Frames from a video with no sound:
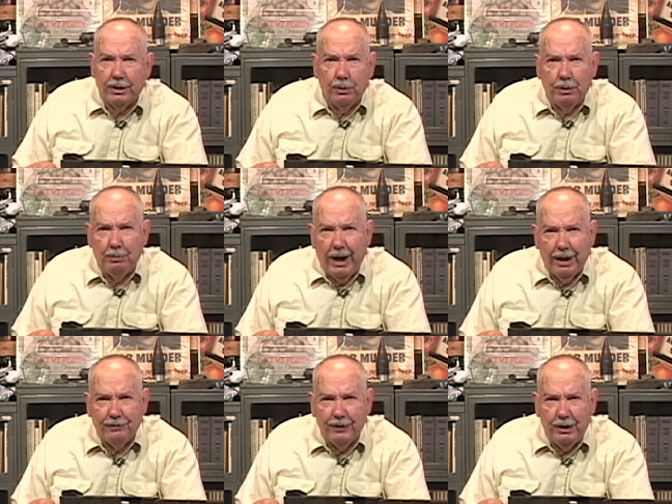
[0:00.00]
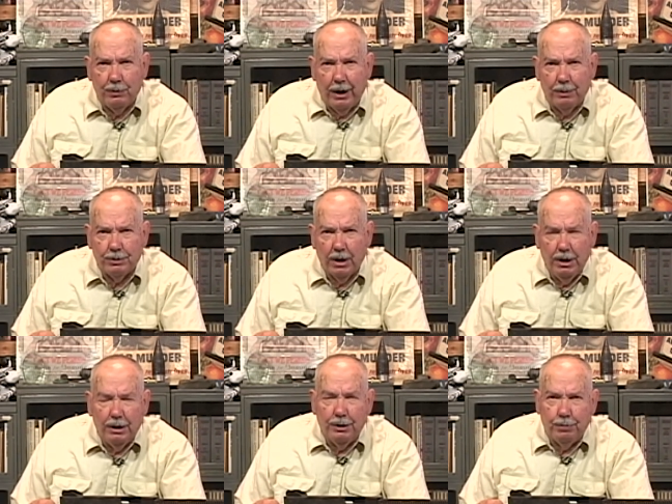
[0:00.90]
there with bad feed ramps,
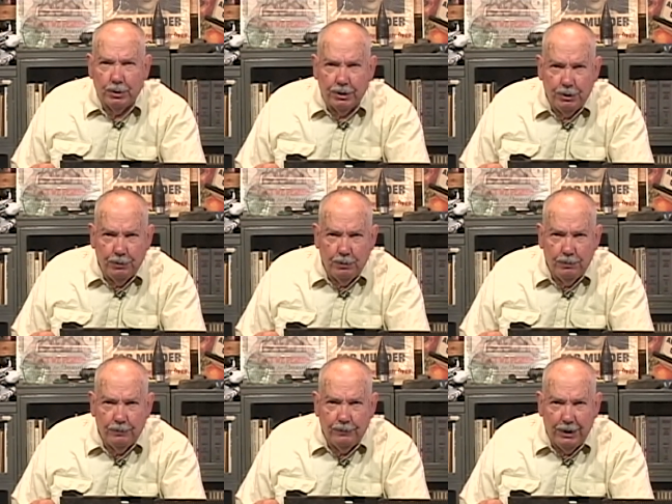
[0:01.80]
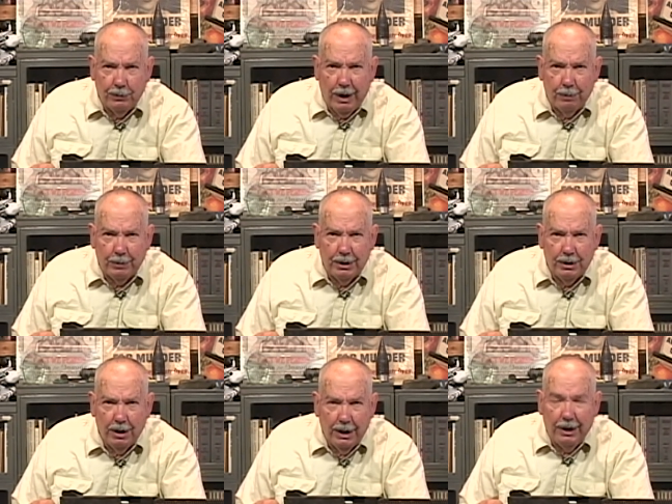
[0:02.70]
you put the new feed ramp in,
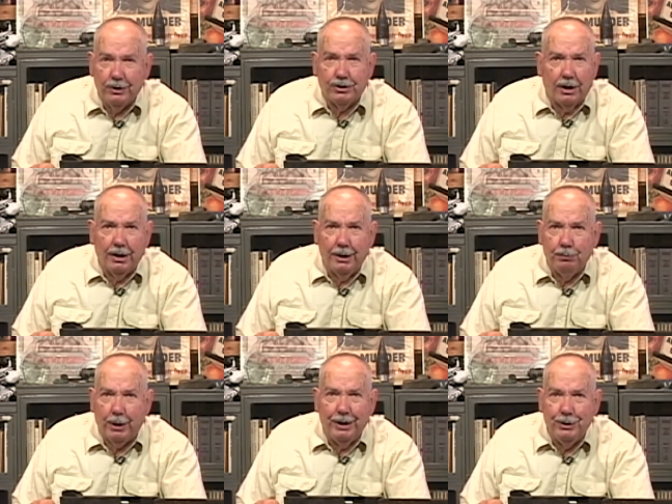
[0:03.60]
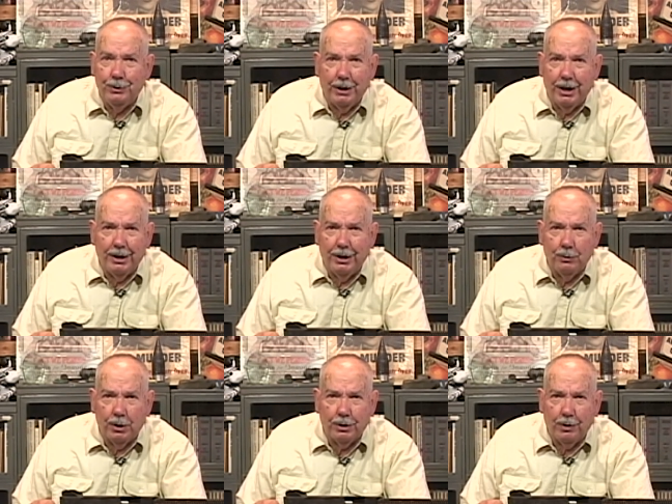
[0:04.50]
and they're suddenly brand new again and
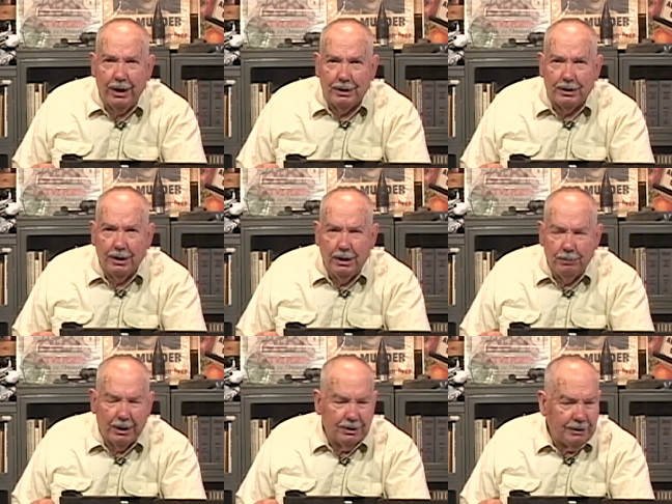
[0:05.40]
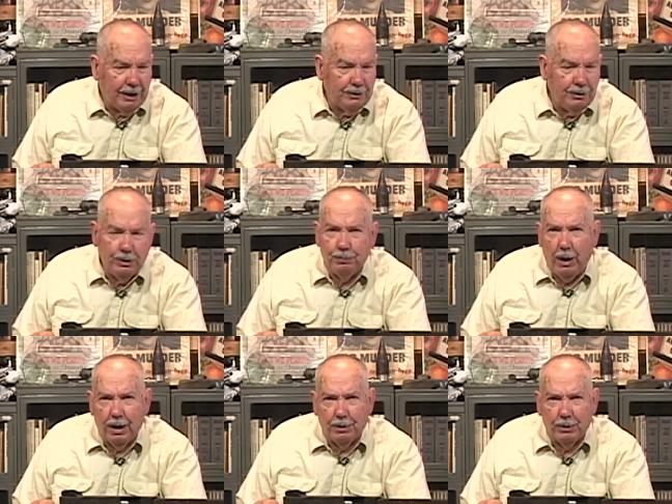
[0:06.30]
work great because that new
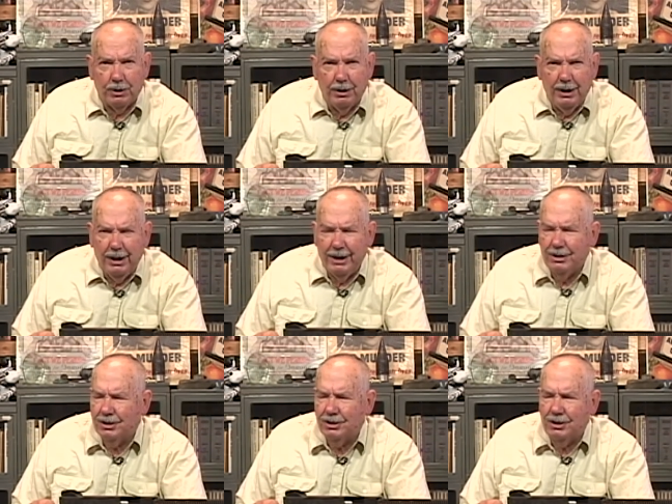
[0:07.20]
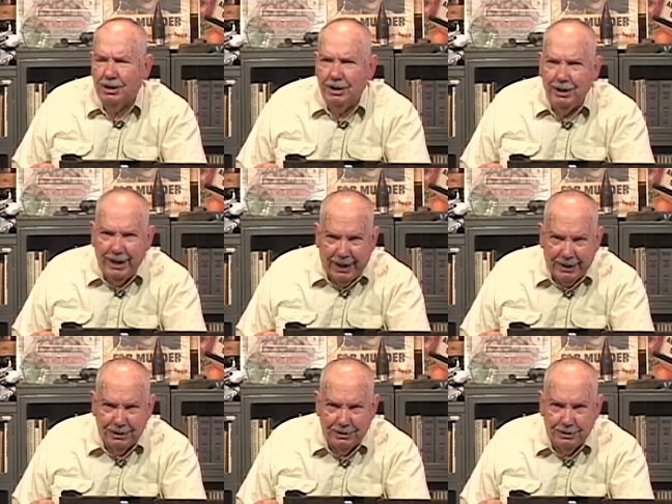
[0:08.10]
polymer is
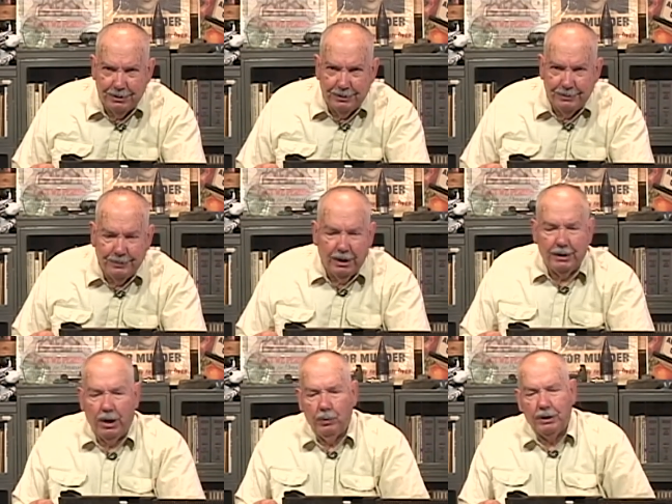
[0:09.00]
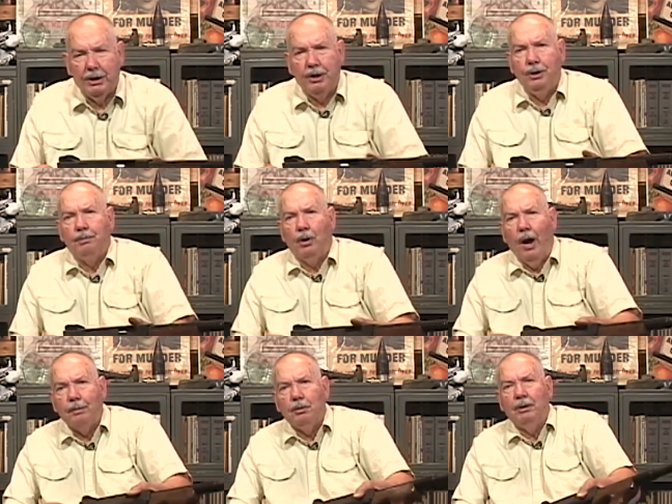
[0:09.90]
slick. Now, one gun you
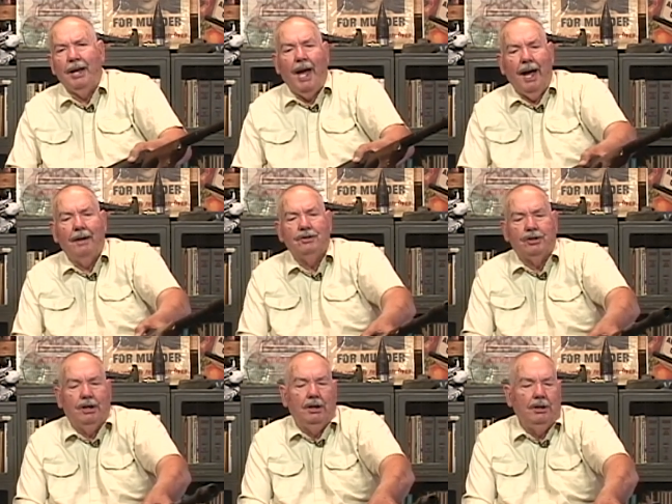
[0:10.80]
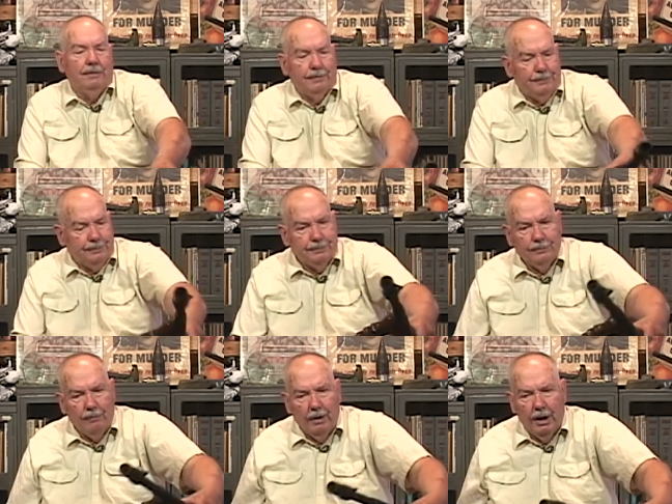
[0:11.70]
probably have seen
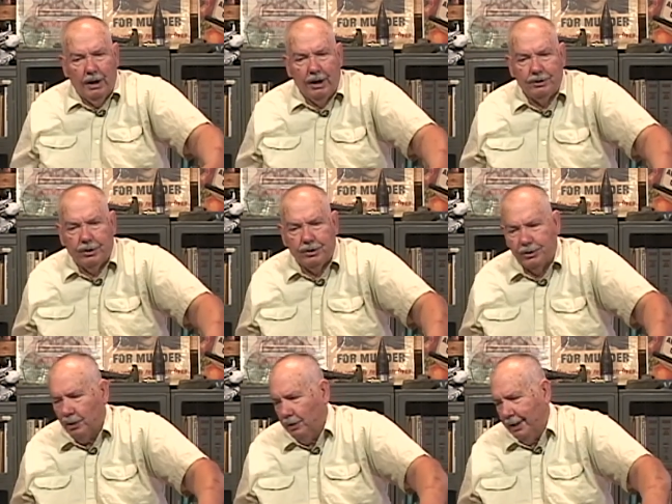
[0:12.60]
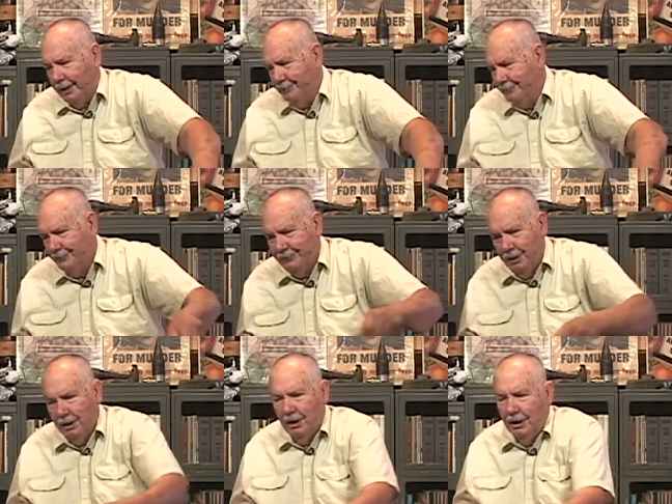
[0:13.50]
is the Sterling.
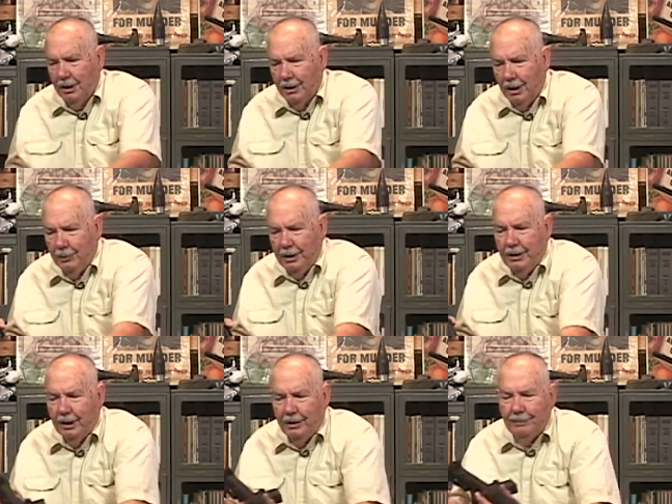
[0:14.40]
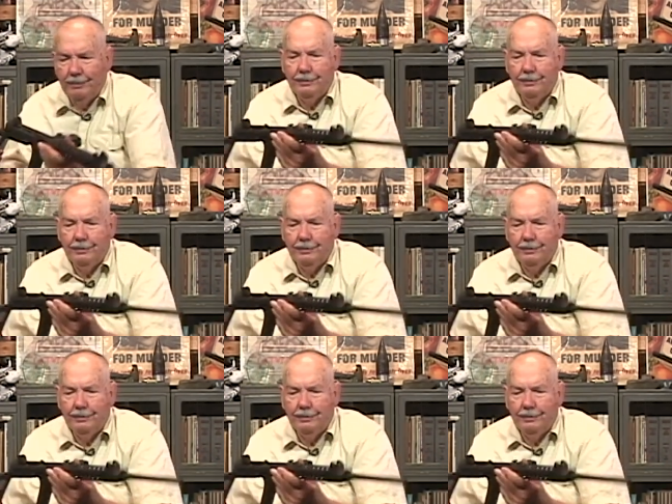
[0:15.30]
Now, we did a